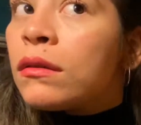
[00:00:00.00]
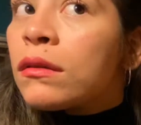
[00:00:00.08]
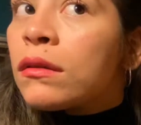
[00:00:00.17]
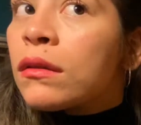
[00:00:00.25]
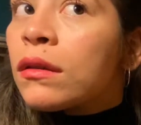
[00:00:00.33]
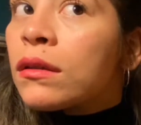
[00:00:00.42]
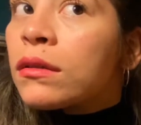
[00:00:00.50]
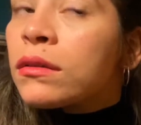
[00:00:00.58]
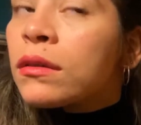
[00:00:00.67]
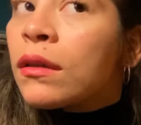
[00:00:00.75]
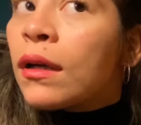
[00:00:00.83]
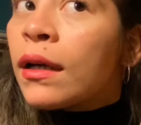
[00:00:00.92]
Okay,
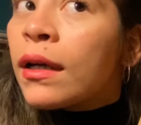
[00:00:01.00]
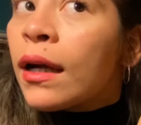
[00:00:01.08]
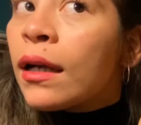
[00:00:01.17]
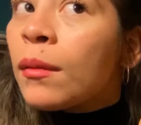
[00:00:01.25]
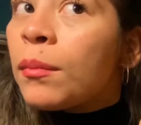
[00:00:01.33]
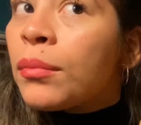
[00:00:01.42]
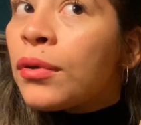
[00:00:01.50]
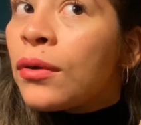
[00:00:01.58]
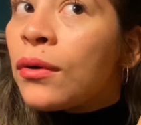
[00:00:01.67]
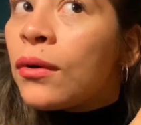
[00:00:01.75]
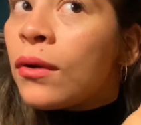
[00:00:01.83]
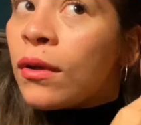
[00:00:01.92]
so I kind of
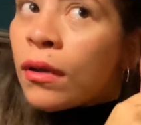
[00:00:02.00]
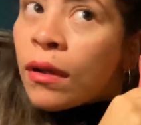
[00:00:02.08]
pull.